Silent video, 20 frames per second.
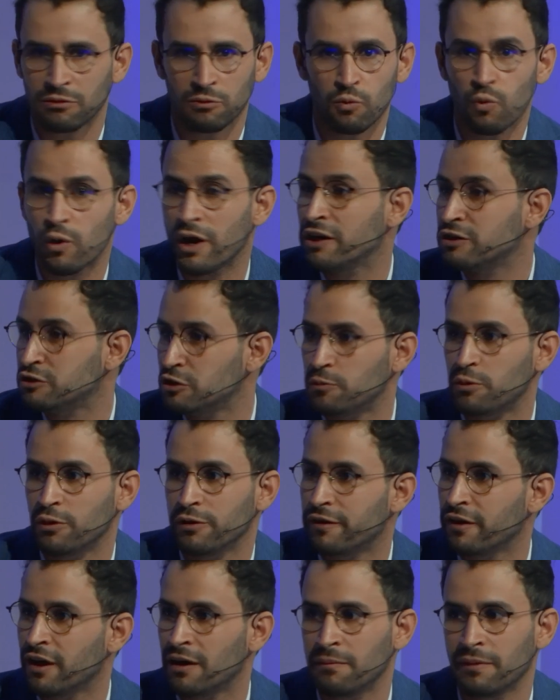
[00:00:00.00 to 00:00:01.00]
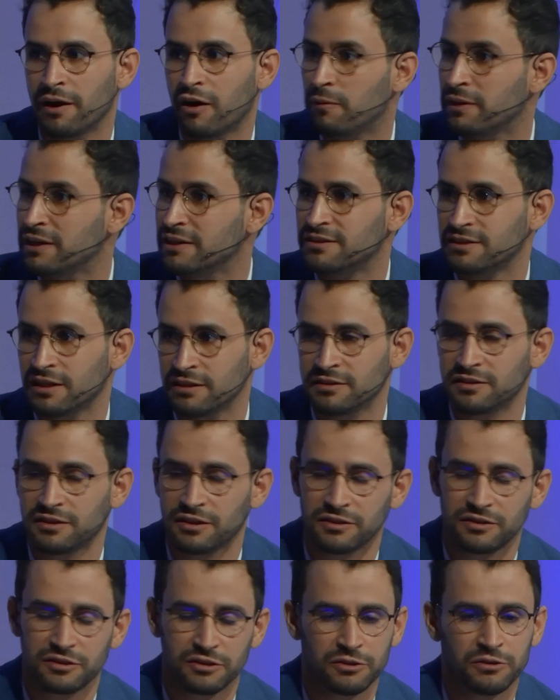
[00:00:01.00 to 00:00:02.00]
where to put them, how many
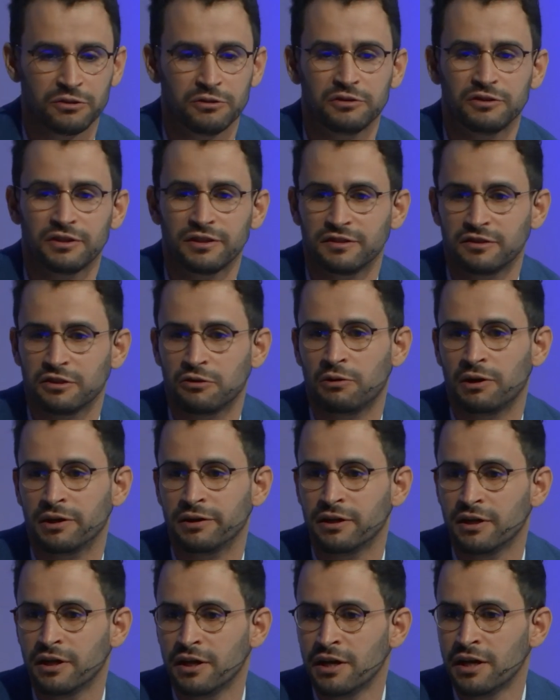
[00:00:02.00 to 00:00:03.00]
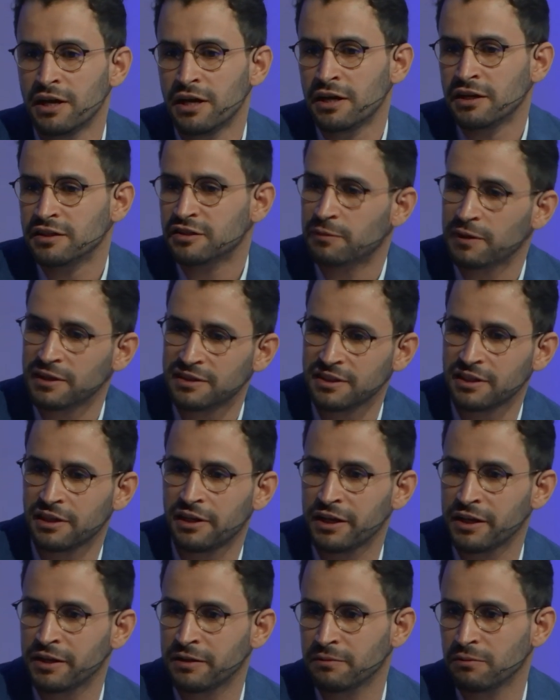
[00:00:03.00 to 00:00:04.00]
sensors you use, and so on. So
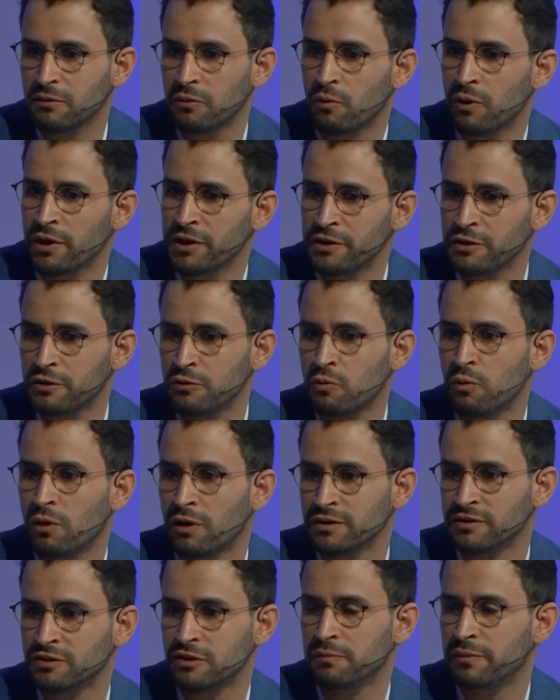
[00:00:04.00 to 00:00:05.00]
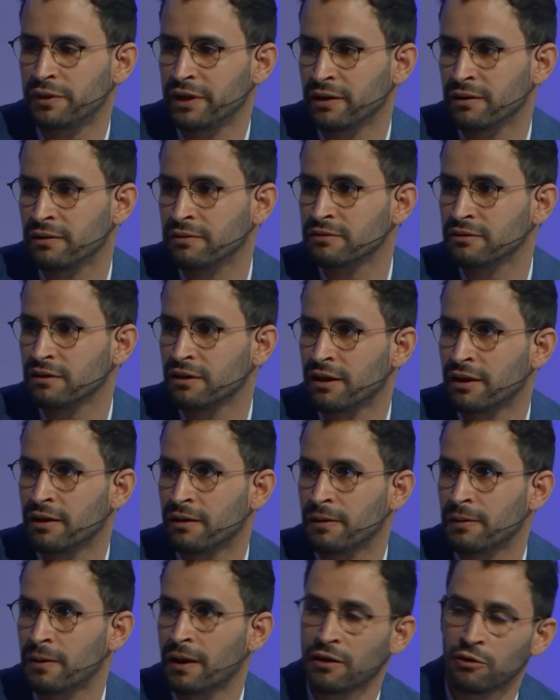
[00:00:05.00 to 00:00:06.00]
basically, when you want to build
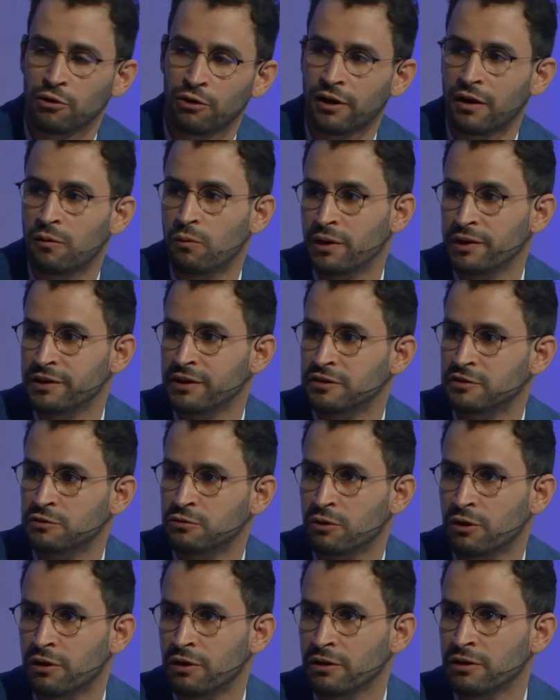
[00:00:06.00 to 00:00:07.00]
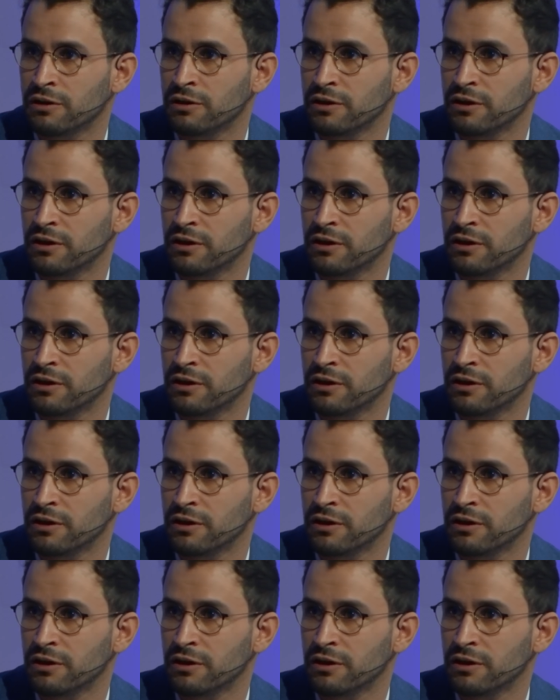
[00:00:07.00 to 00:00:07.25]
a LoRaWAN network,